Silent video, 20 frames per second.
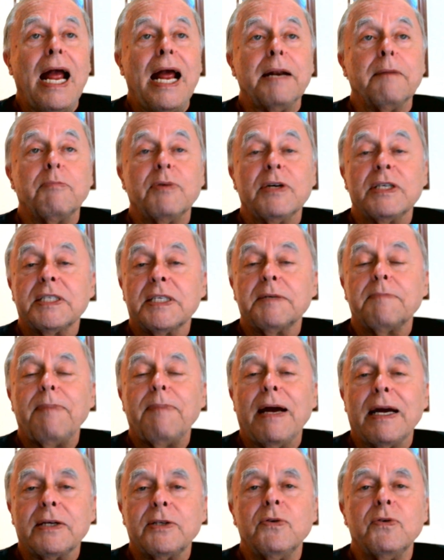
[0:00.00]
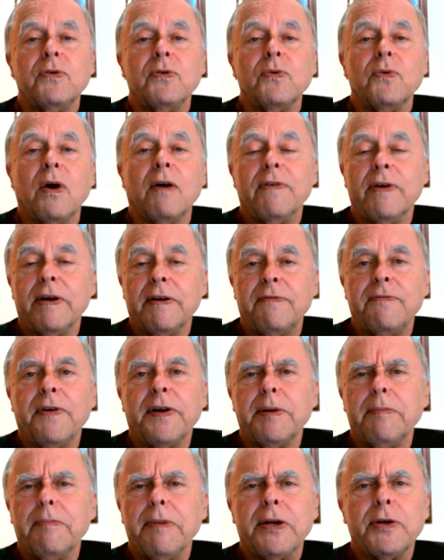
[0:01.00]
And it brings us back to a very
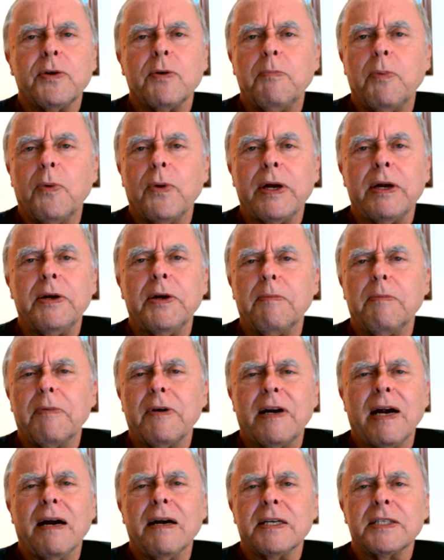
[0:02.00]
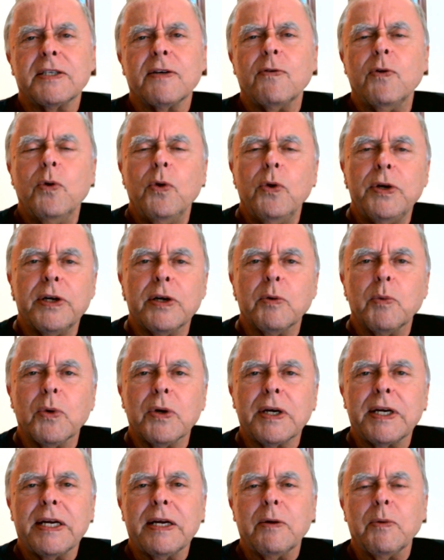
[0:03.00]
fundamental point, regardless of who you're
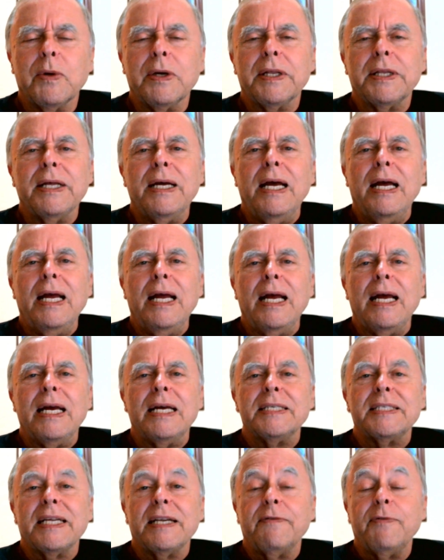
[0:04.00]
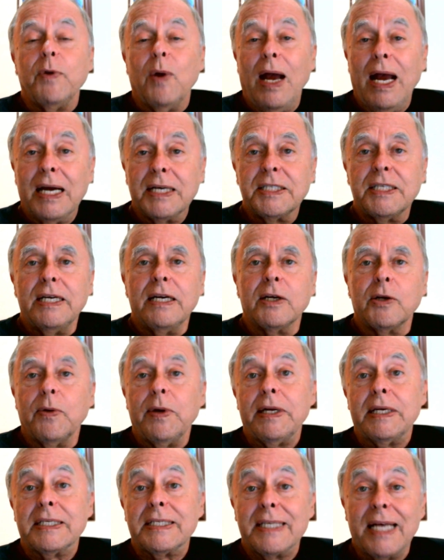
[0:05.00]
working with, is that if you actually are
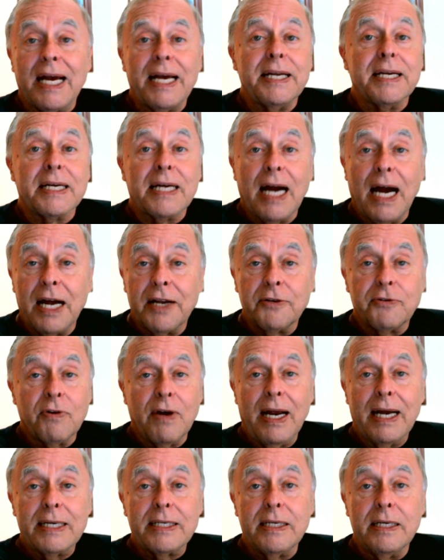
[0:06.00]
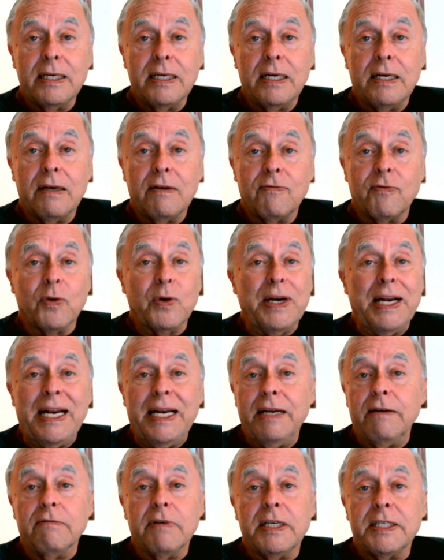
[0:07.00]
going to sign a contract for
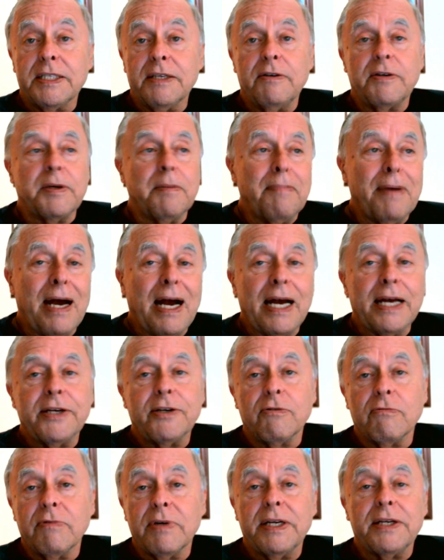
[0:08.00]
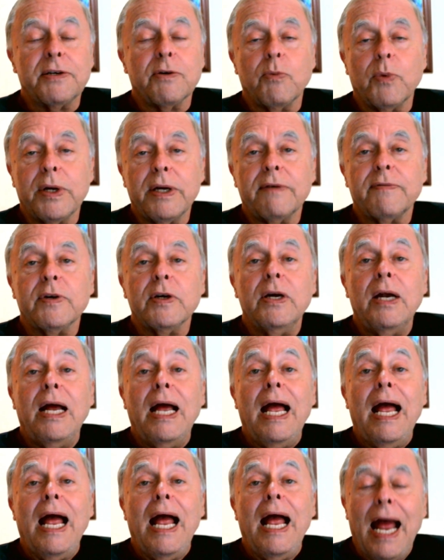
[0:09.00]
any reason, to buy, to rent, or whatever,
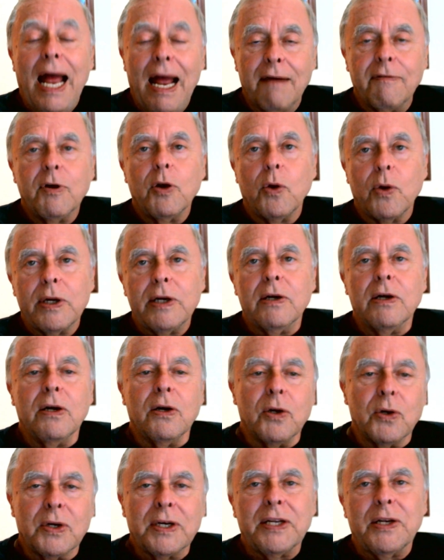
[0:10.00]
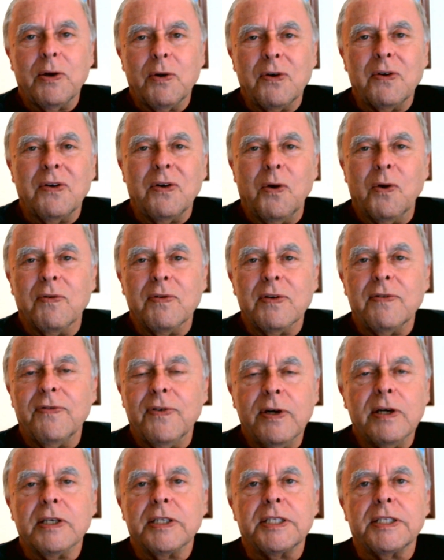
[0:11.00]
have a lawyer look it over
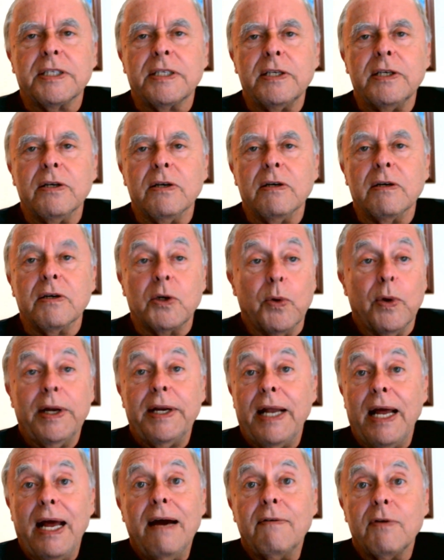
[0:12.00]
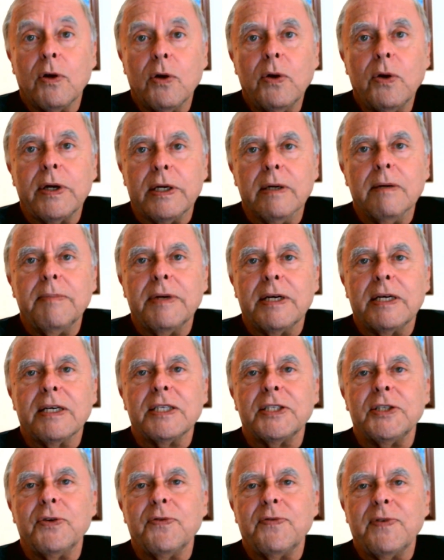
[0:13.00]
first. You're going to have a lawyer
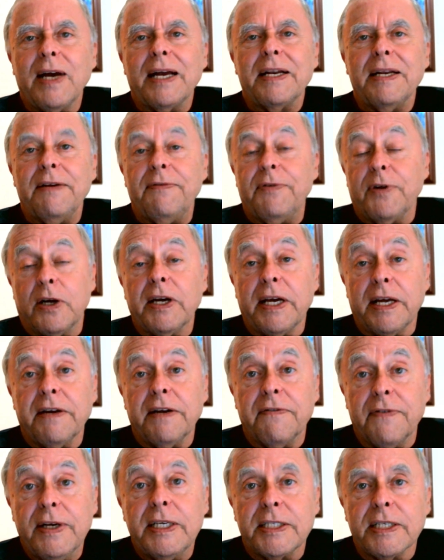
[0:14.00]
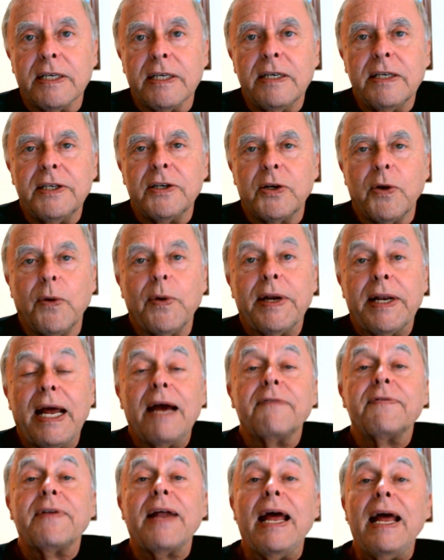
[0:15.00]
because if you're going to get a visa, you're going to
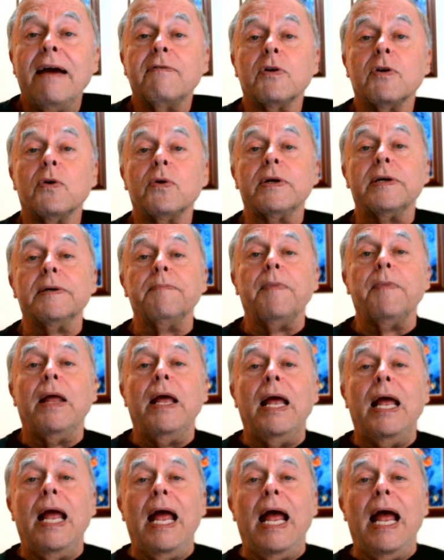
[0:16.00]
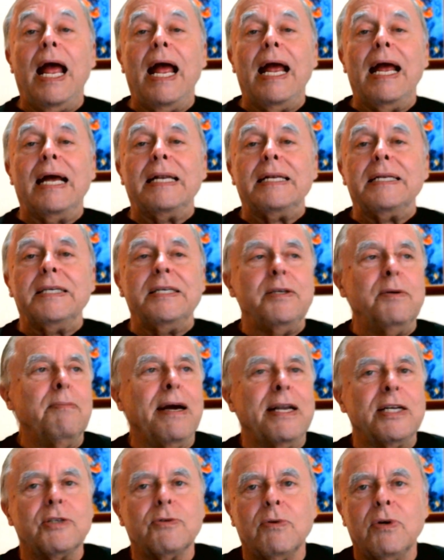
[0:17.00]
have a lawyer. And you
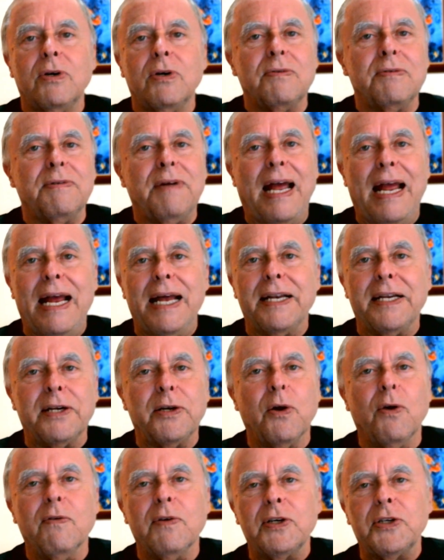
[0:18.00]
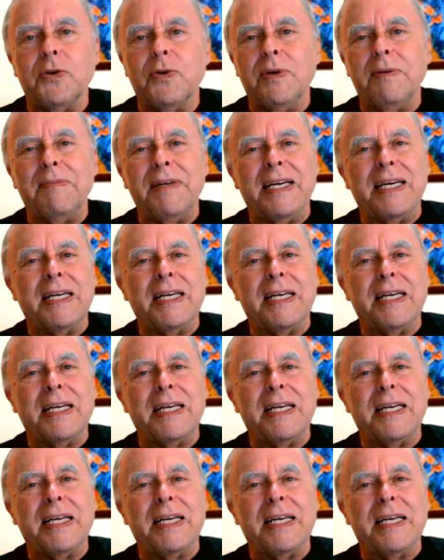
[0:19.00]
might as well hand it over to him.